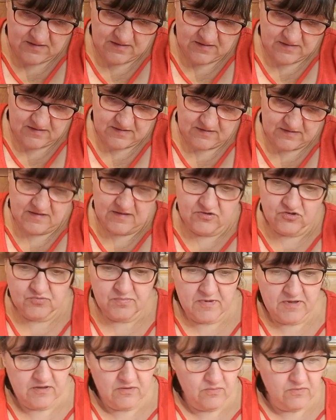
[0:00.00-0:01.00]
because each
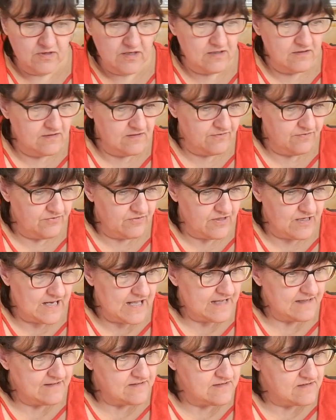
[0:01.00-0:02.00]
month we get different
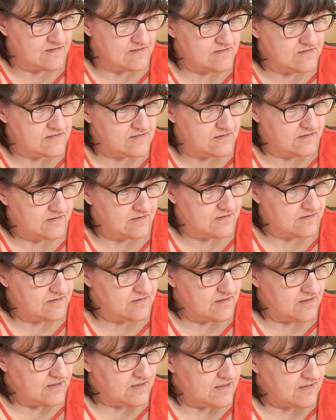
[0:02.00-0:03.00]
letters,
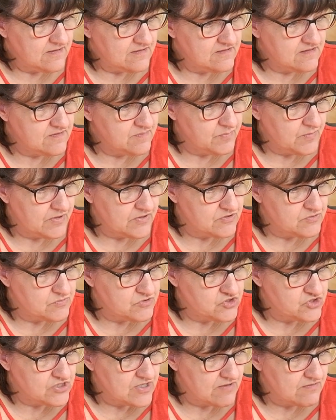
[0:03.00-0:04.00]
and this is by
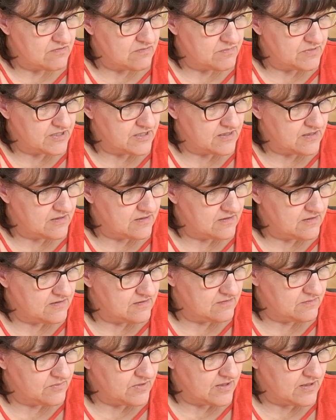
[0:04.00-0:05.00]
Cheryl McKinnon
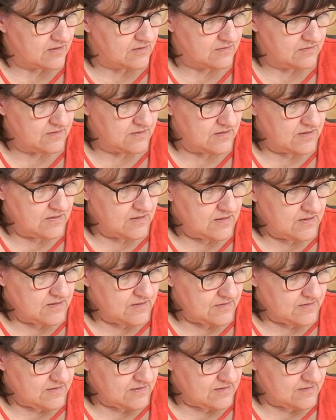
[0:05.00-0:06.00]
as well.
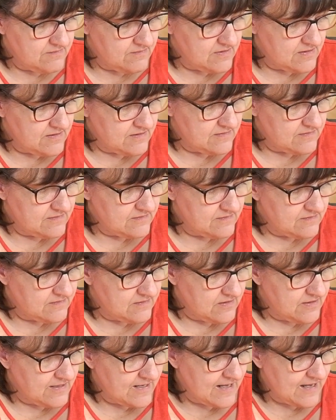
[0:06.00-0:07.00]
There is
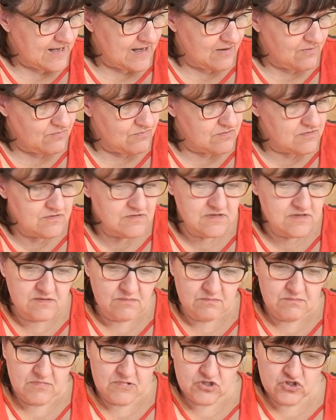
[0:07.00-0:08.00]
an owl,
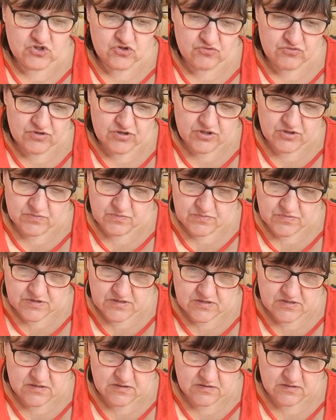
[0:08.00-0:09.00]
some
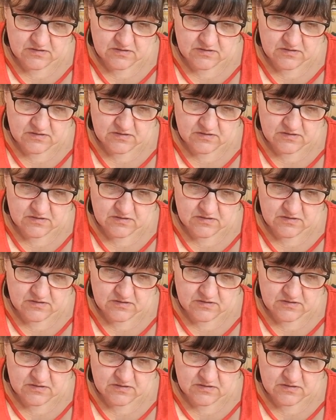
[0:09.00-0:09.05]
mushrooms,